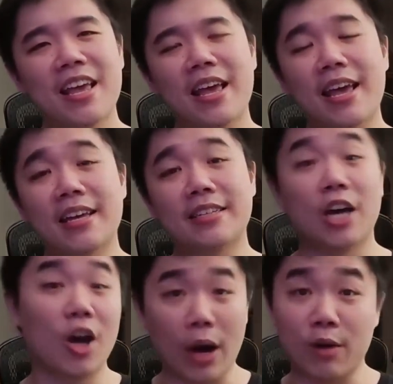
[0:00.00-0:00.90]
And
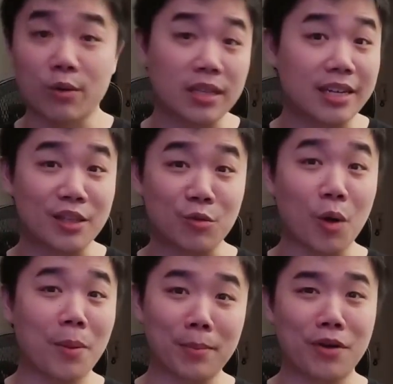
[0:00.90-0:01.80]
oh, I really like the
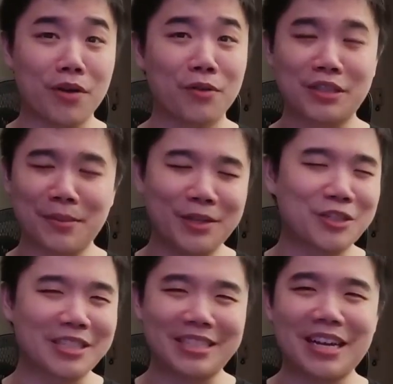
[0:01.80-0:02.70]
Robot Brothers the
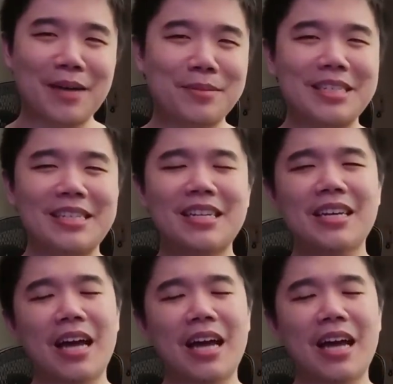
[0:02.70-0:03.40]
Mitchells adopted.